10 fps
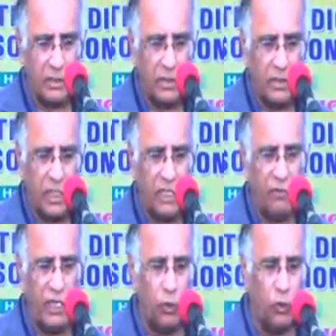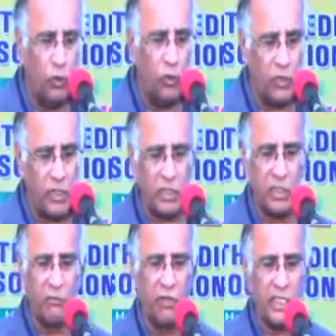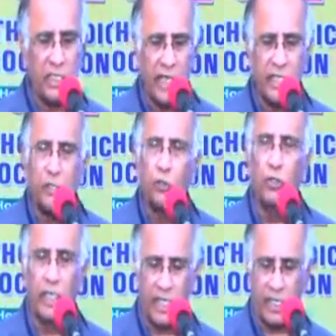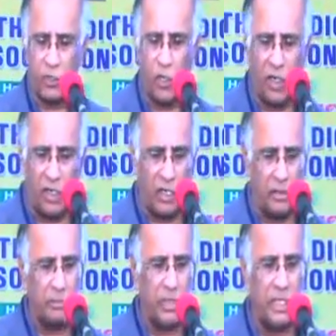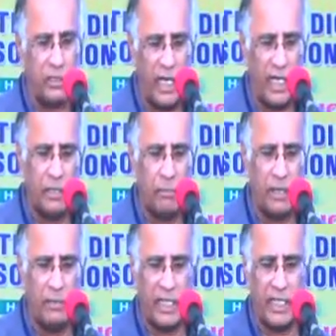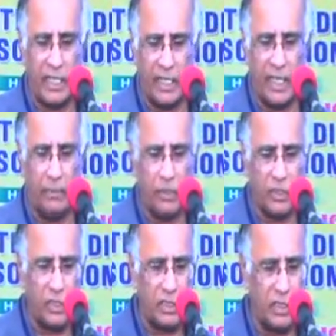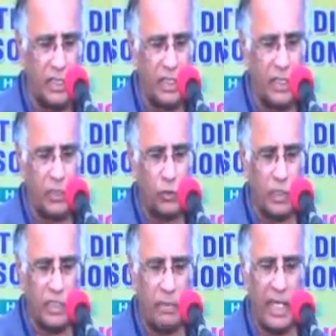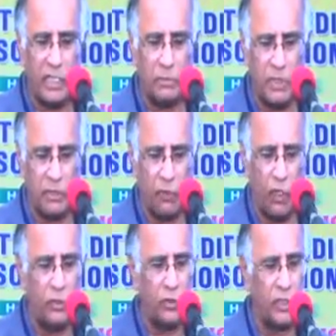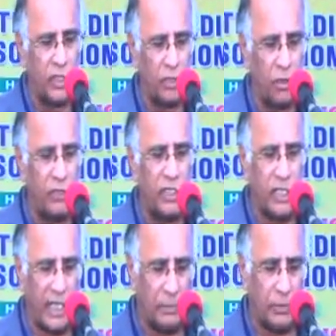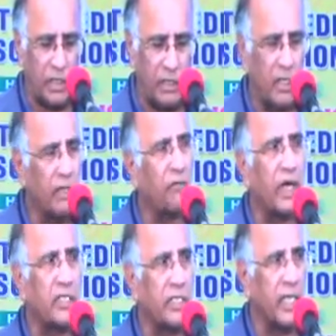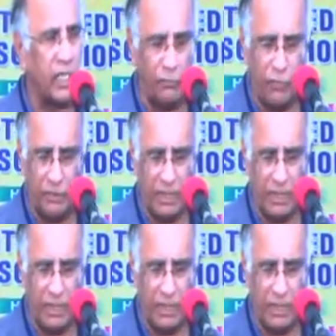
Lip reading: TFAO defeats the attitude that has long been held by medical and lay persons towards the management of non-union of intracapsular fracture neck of femur.